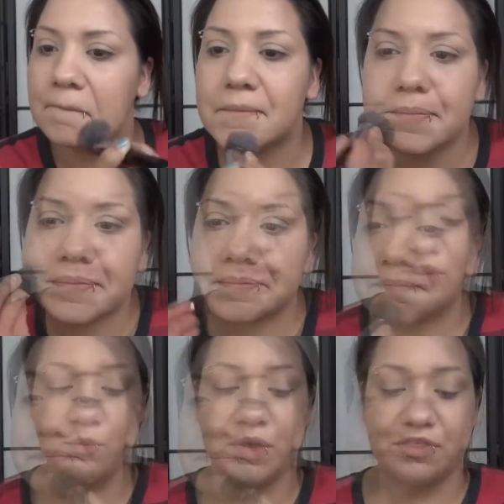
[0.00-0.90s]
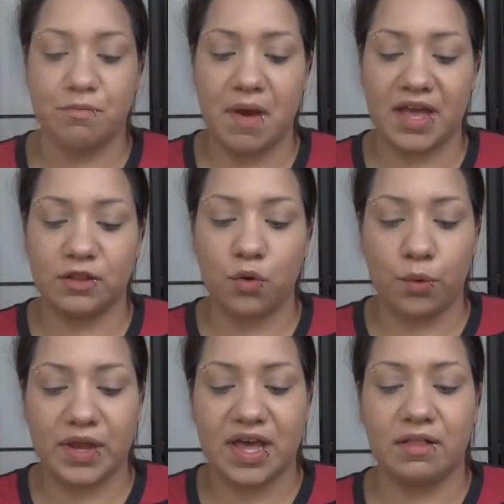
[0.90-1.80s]
go in with my
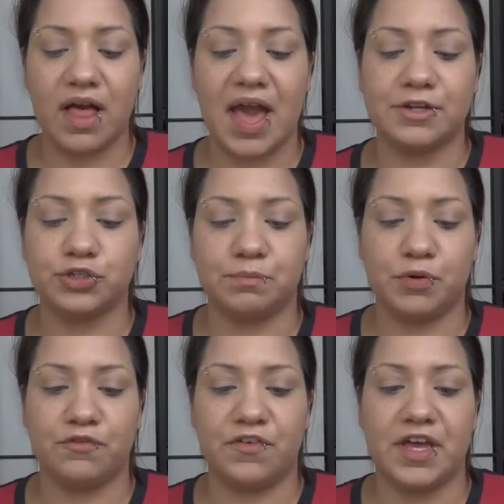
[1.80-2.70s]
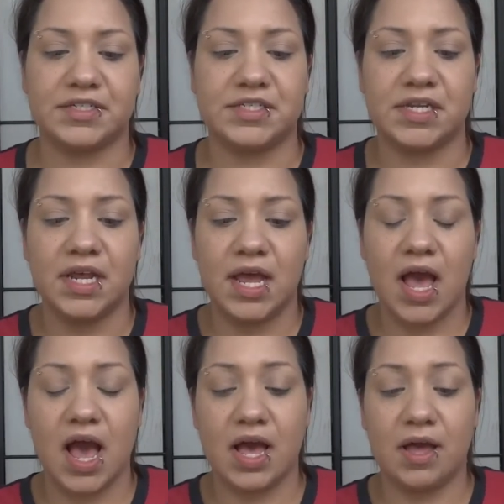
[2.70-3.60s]
L'Oreal Hydra Perfect
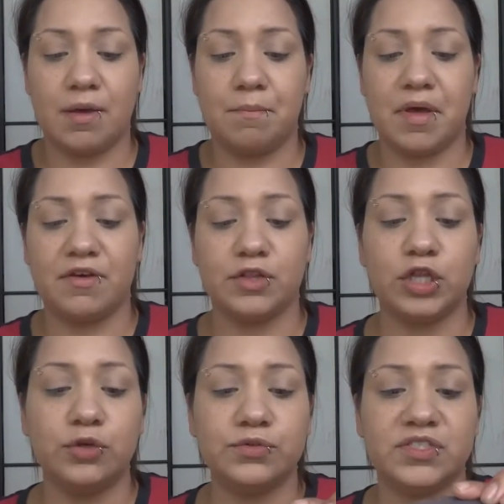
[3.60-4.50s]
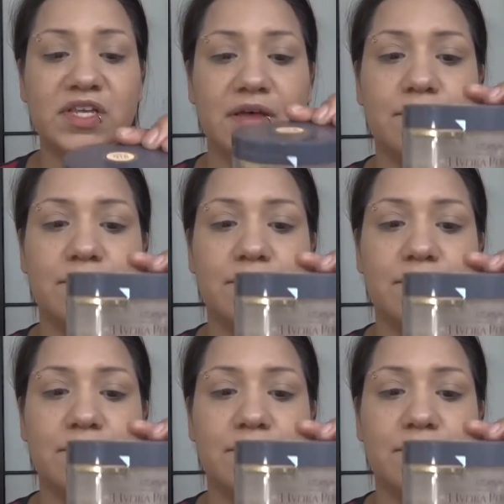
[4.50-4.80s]
loose